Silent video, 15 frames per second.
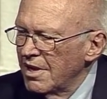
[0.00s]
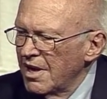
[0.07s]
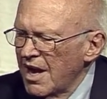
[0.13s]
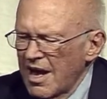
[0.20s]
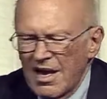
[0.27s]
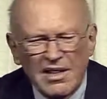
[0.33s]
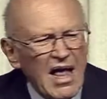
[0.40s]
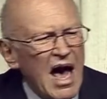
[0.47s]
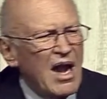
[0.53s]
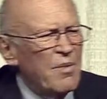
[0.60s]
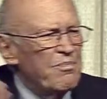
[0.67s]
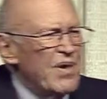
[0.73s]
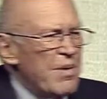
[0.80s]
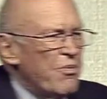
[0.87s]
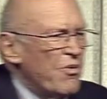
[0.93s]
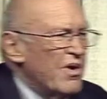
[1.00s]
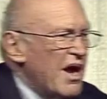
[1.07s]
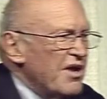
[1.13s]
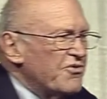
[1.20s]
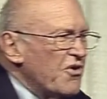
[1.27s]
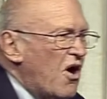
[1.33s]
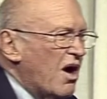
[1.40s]
And a lot of people, when I
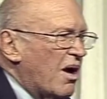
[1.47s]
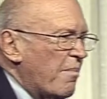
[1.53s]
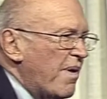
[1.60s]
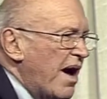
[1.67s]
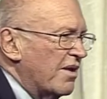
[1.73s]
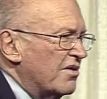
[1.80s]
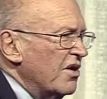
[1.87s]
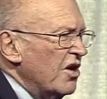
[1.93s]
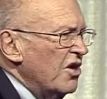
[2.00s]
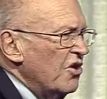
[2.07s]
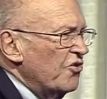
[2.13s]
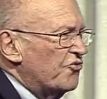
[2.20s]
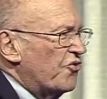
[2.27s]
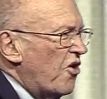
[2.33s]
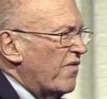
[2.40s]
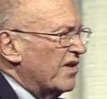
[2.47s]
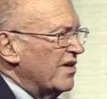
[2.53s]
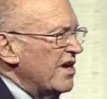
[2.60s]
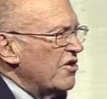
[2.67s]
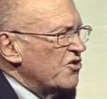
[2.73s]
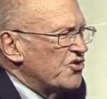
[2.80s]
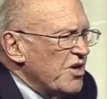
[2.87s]
talk about servant
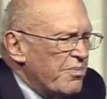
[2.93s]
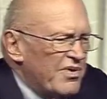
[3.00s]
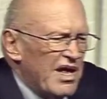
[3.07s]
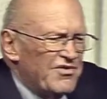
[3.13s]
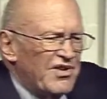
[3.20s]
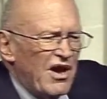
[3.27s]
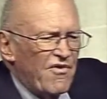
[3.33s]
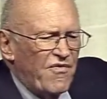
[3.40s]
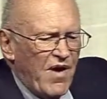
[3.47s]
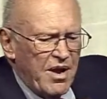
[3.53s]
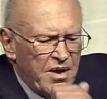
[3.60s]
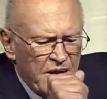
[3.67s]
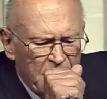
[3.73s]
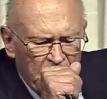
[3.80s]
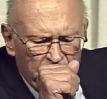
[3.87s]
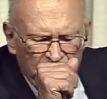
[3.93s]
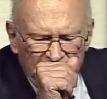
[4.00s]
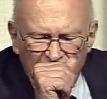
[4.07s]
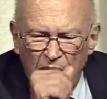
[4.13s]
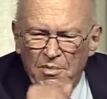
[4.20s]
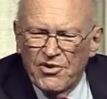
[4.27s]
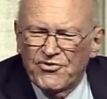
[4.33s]
leadership, they say, if I
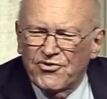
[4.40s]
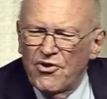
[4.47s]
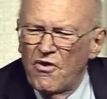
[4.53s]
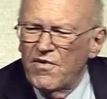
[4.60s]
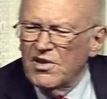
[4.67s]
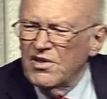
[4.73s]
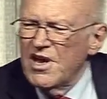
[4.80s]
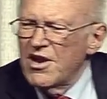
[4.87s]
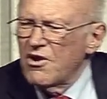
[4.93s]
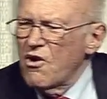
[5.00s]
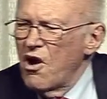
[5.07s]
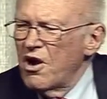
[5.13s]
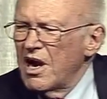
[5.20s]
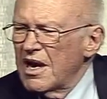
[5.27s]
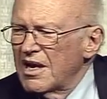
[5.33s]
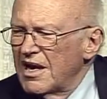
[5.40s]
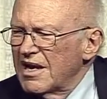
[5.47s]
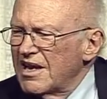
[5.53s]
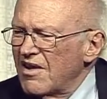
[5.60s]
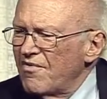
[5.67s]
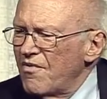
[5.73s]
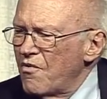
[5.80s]
become a servant leader, aren't I going to
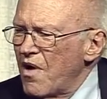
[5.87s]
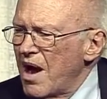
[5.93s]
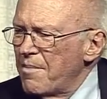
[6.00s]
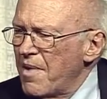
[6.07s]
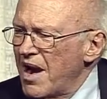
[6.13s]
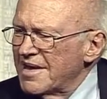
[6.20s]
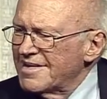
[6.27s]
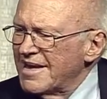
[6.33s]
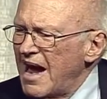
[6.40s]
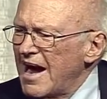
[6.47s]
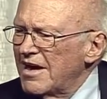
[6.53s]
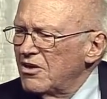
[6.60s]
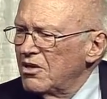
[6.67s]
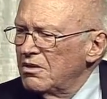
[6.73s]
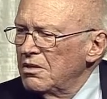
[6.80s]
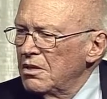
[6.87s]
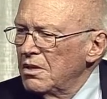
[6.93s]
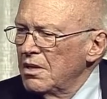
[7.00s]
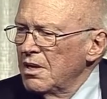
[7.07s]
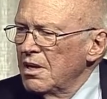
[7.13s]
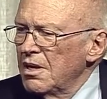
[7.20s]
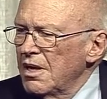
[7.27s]
give away my title
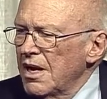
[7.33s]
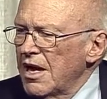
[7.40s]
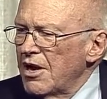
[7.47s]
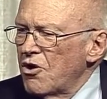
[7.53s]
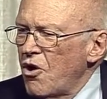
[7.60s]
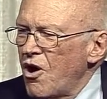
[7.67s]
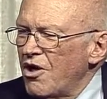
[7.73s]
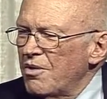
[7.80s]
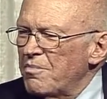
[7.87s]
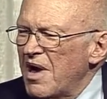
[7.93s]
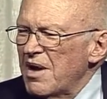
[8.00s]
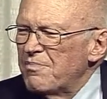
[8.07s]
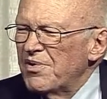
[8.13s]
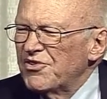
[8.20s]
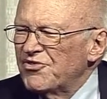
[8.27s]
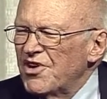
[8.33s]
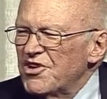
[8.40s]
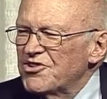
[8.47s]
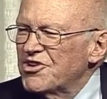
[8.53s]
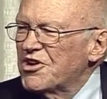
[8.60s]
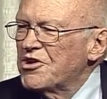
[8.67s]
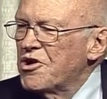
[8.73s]
and all of my
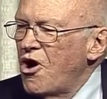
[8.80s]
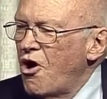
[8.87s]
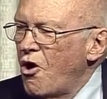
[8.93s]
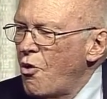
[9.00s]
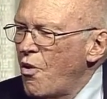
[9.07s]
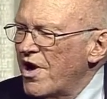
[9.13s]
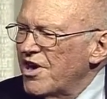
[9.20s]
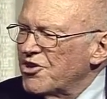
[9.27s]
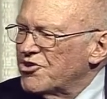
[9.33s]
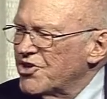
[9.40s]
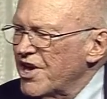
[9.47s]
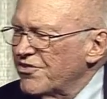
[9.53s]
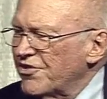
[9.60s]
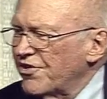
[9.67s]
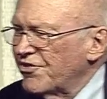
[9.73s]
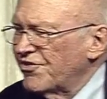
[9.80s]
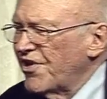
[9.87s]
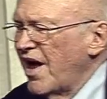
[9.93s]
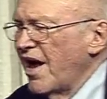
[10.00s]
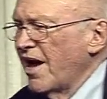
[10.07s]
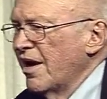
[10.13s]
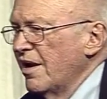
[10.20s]
position? No. What did Jesus
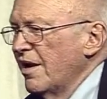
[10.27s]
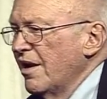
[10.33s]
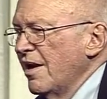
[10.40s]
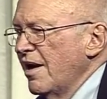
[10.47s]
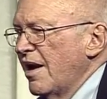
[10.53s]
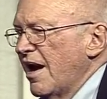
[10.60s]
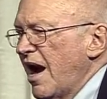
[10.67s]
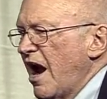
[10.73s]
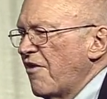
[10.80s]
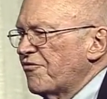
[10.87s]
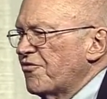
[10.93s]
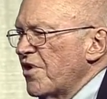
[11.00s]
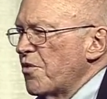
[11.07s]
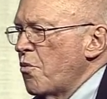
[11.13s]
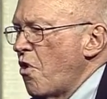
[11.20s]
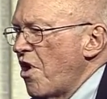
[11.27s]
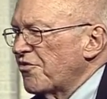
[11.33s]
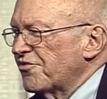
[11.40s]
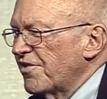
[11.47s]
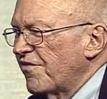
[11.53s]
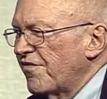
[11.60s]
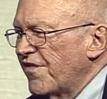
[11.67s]
say after he washed
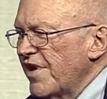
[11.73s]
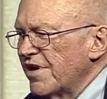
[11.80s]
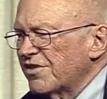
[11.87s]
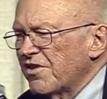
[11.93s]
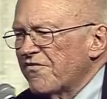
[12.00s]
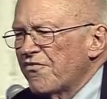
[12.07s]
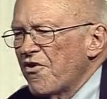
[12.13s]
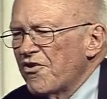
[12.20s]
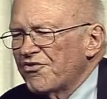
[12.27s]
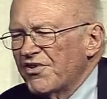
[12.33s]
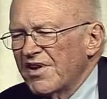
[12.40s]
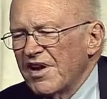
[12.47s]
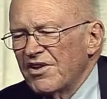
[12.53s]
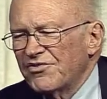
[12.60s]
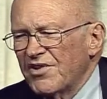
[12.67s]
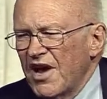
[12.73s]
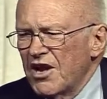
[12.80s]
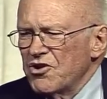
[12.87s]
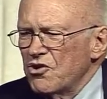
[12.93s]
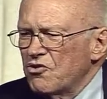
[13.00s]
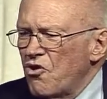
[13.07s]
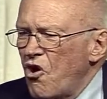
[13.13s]
the feet? The first thing he said,
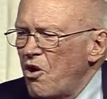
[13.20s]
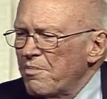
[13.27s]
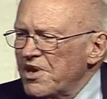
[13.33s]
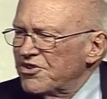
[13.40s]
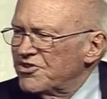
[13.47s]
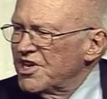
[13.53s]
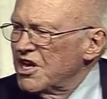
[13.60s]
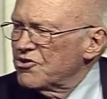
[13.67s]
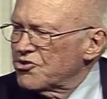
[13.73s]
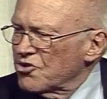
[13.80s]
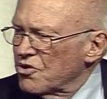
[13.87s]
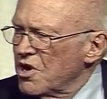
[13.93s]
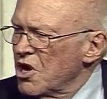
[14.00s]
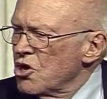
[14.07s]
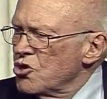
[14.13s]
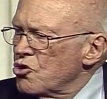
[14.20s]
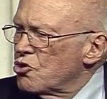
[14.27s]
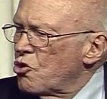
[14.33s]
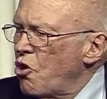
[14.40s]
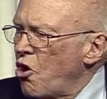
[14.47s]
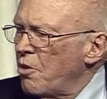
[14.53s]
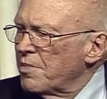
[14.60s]
you call me teacher, you
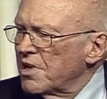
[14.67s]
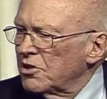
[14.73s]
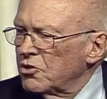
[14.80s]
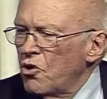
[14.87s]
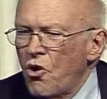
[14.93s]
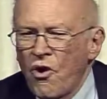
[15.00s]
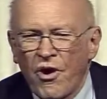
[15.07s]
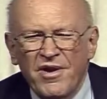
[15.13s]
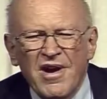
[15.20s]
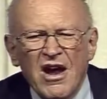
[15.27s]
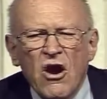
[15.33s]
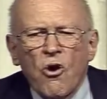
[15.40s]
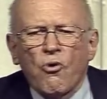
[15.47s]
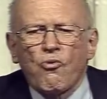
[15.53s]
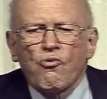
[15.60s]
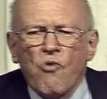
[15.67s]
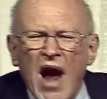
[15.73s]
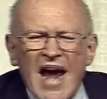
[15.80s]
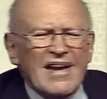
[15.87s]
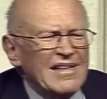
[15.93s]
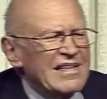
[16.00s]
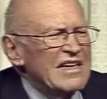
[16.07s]
call me Lord.
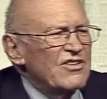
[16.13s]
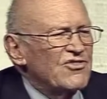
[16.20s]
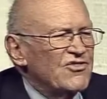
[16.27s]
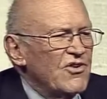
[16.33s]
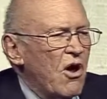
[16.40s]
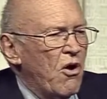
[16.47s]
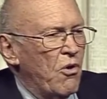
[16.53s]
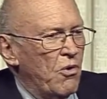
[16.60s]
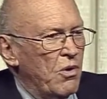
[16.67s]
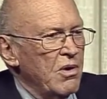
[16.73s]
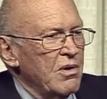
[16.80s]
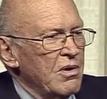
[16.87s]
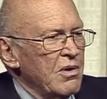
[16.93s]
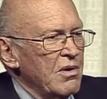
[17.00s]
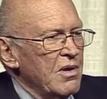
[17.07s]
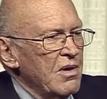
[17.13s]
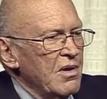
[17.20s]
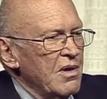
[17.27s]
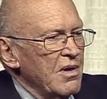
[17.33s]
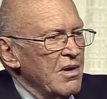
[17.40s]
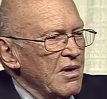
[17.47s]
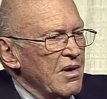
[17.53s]
Rightly so.
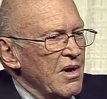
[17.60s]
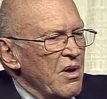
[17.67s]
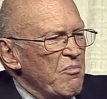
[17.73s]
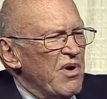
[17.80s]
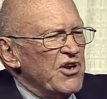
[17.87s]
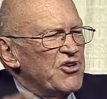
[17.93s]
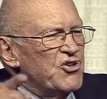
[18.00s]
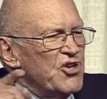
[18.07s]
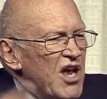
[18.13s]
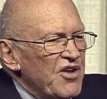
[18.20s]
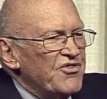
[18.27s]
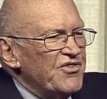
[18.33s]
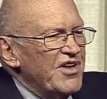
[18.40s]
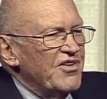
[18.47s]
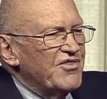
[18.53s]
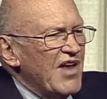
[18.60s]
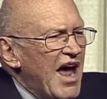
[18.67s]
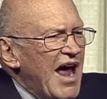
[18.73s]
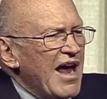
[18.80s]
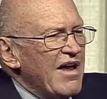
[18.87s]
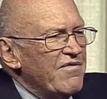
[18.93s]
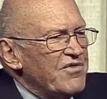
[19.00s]
But just as
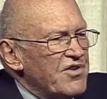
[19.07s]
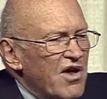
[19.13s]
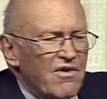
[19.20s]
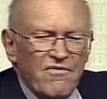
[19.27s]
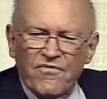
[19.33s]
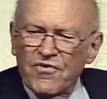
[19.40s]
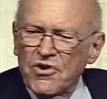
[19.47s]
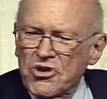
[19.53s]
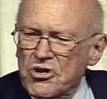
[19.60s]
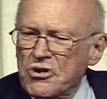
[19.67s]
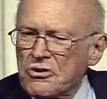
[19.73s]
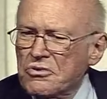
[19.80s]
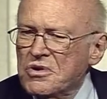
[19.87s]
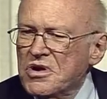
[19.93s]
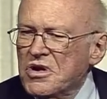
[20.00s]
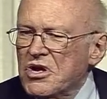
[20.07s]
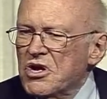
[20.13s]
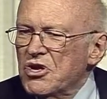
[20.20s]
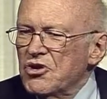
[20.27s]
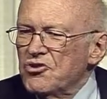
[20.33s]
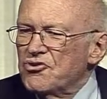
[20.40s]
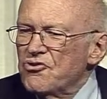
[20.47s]
I have done for you,
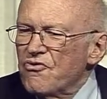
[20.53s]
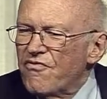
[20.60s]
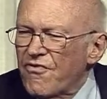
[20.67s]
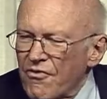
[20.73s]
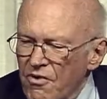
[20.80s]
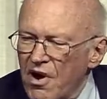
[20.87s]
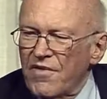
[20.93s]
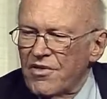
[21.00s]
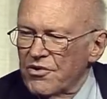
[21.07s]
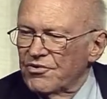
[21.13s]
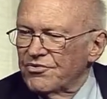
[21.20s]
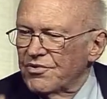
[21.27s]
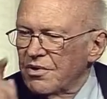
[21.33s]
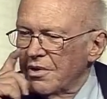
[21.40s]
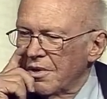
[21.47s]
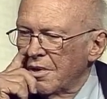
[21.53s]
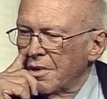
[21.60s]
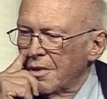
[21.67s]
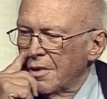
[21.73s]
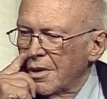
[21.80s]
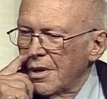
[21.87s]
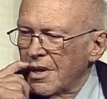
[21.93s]
do for others.
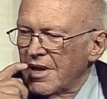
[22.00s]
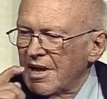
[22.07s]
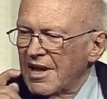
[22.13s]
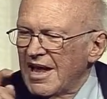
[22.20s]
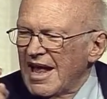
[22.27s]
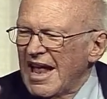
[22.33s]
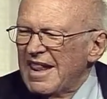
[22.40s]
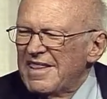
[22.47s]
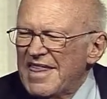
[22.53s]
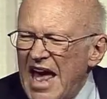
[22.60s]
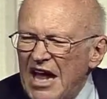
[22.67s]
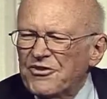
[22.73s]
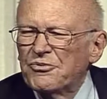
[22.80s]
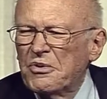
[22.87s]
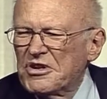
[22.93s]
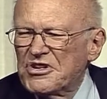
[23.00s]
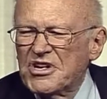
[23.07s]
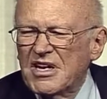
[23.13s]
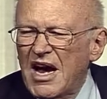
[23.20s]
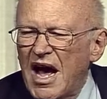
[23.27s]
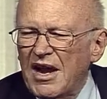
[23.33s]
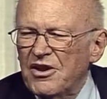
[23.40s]
And that's what you
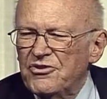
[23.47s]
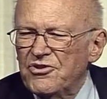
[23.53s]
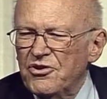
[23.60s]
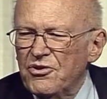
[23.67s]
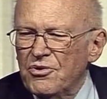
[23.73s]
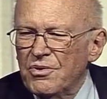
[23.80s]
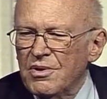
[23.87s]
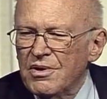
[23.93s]
got to do.